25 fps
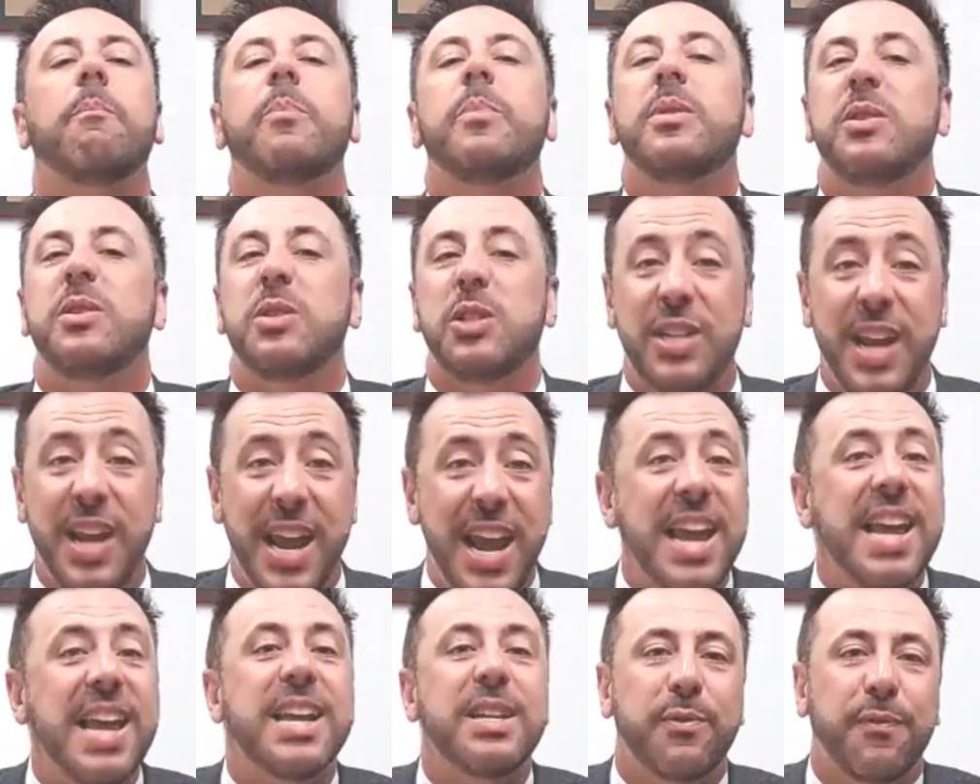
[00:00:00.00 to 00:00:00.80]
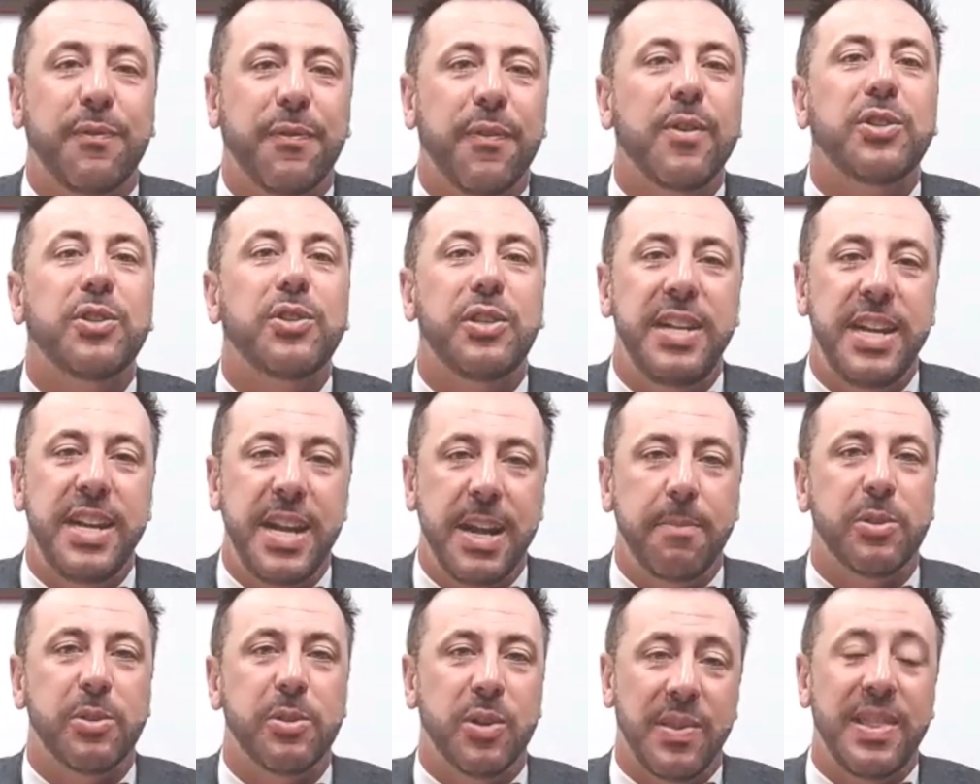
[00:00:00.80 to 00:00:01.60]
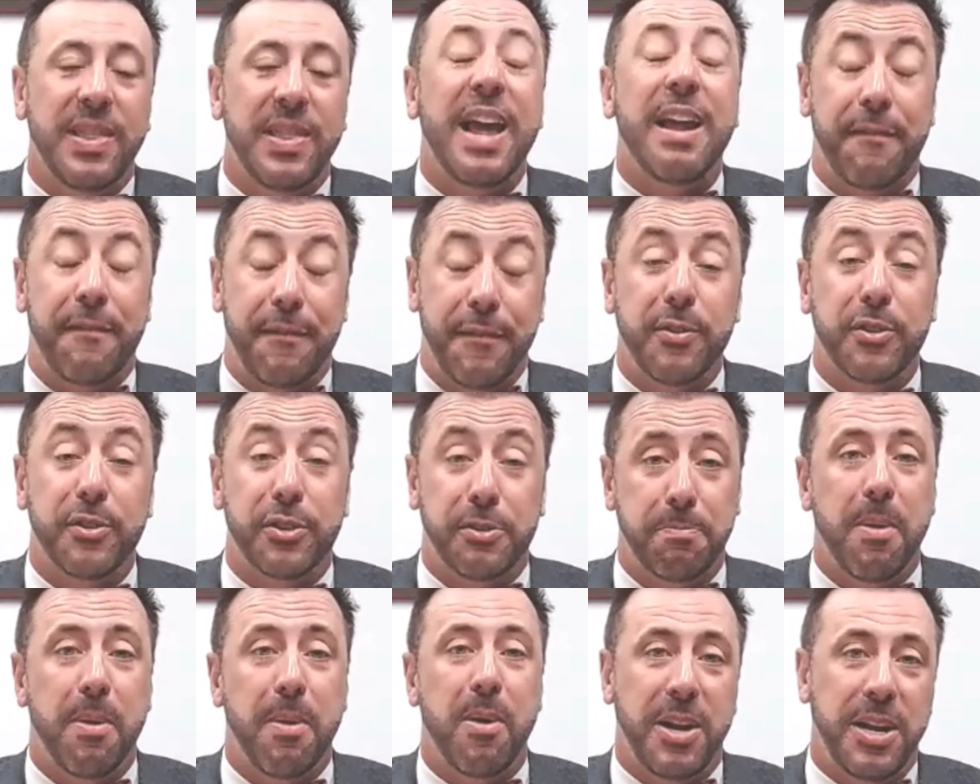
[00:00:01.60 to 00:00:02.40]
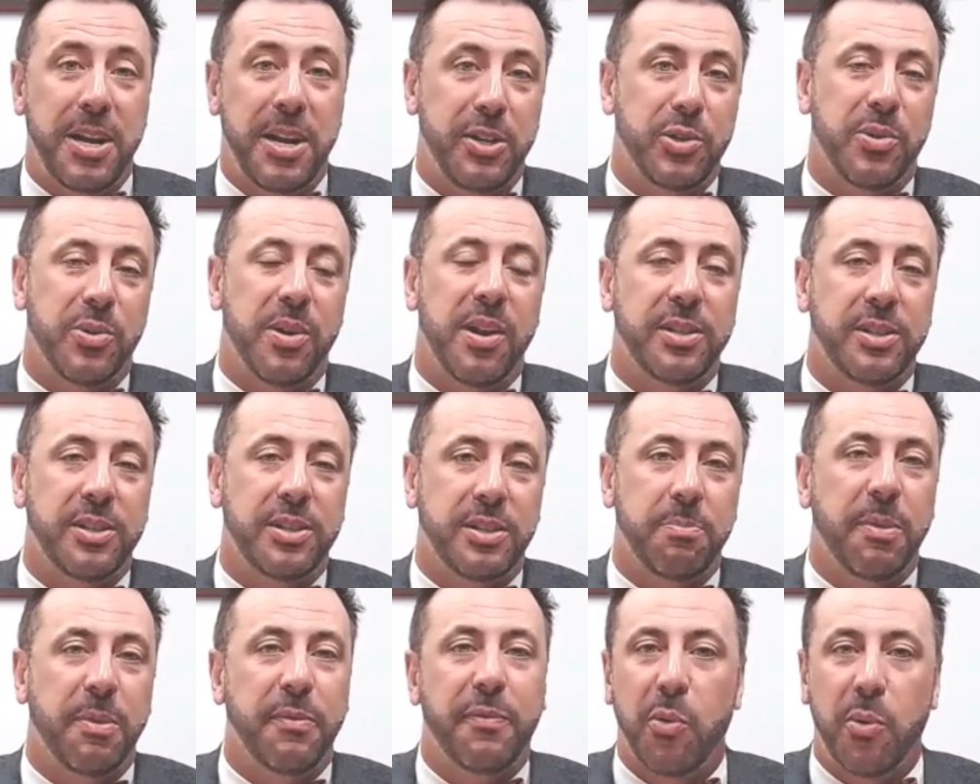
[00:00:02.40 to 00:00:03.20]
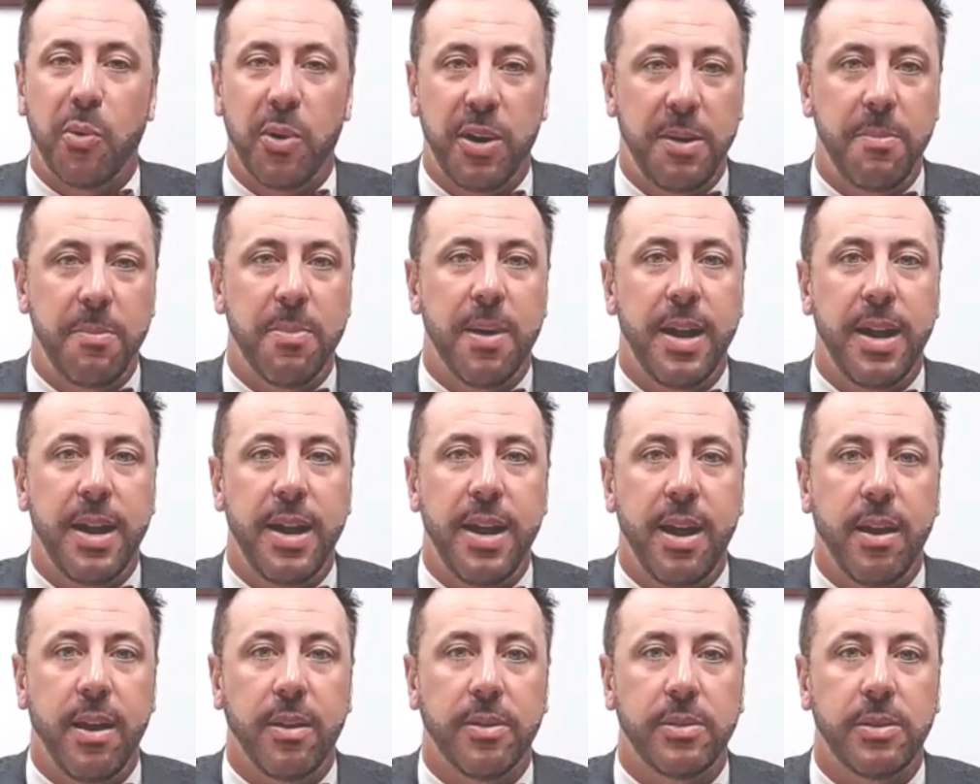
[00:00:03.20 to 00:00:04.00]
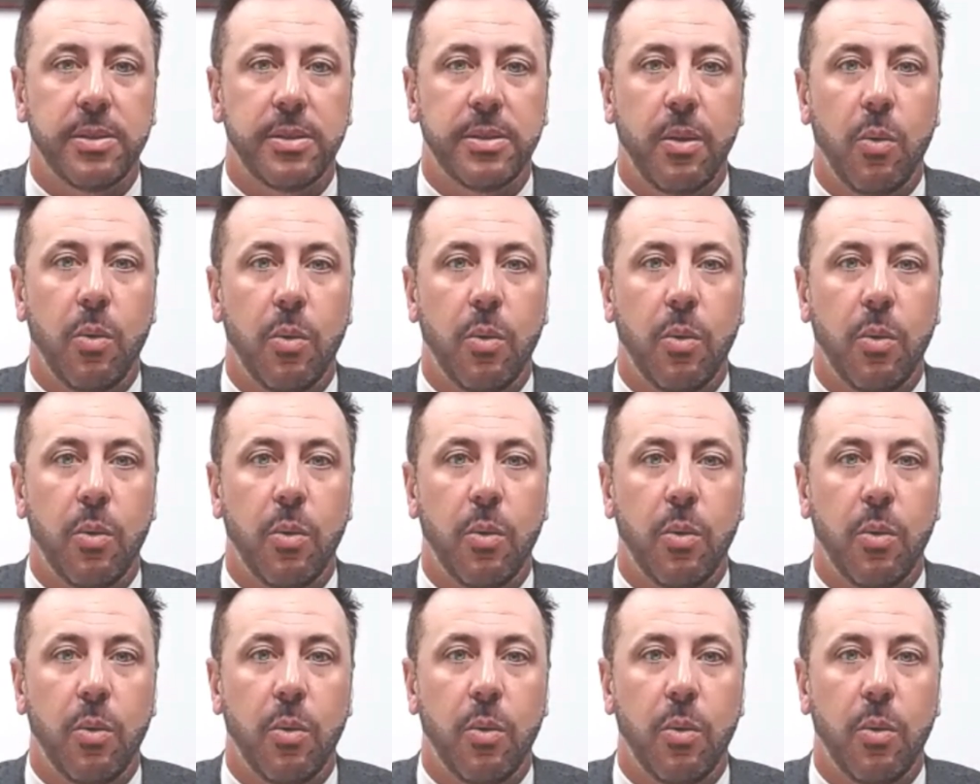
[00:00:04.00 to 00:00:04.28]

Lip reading: state gets first dibs on that first party trust before anybody else.